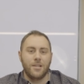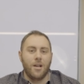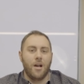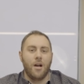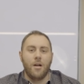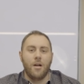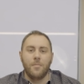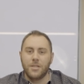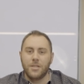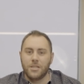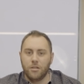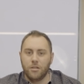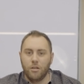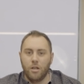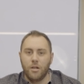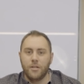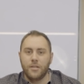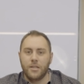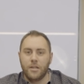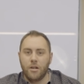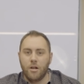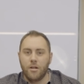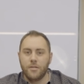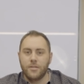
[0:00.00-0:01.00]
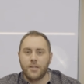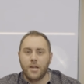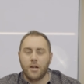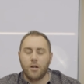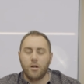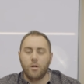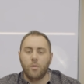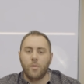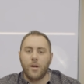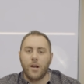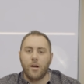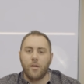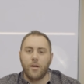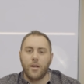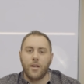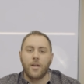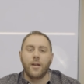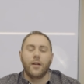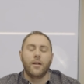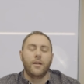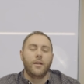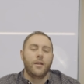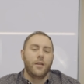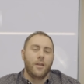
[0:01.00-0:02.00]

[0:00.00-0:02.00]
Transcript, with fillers: Thomas, London, Ontario area.